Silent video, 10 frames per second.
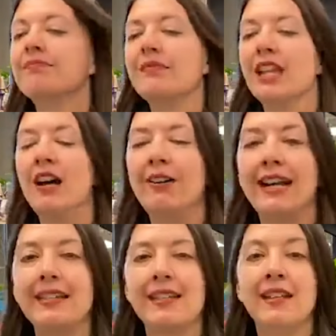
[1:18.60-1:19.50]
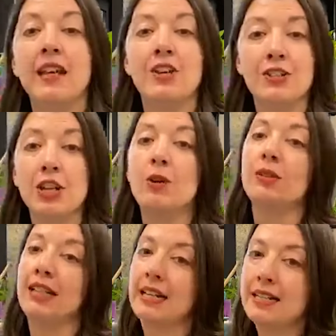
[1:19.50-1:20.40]
All right, so
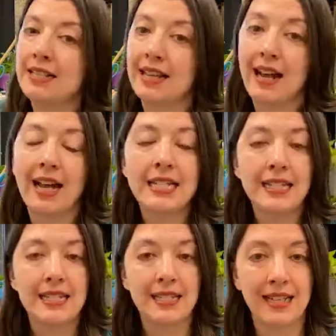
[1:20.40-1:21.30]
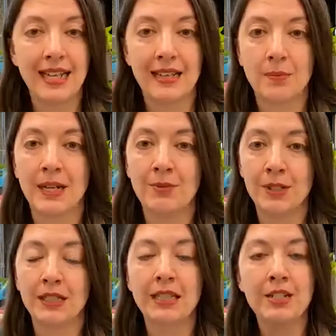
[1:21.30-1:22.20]
like I said, I did this at camp and I
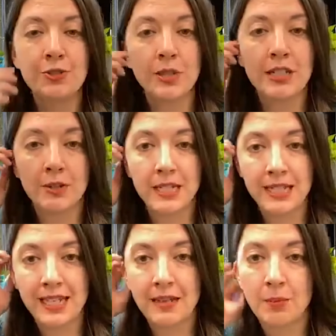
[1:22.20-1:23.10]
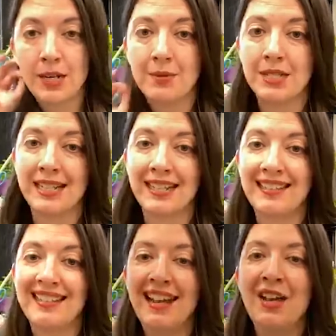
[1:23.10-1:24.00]
really enjoyed going to camp when I was a kid.
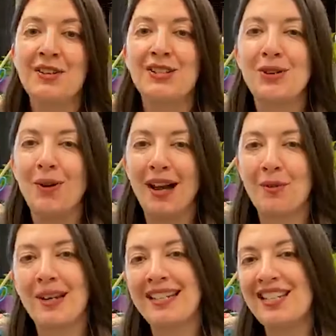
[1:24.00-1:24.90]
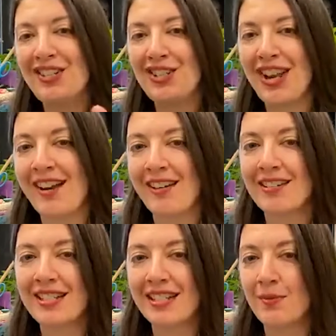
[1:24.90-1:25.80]
So I wanted to share
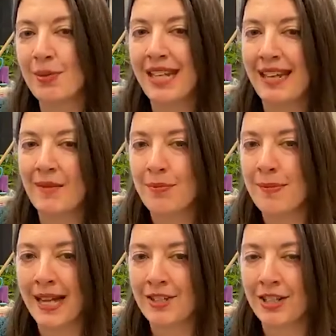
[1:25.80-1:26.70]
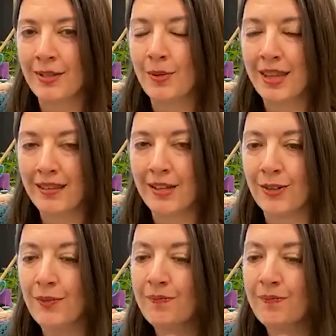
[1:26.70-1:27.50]
some camp magic with you.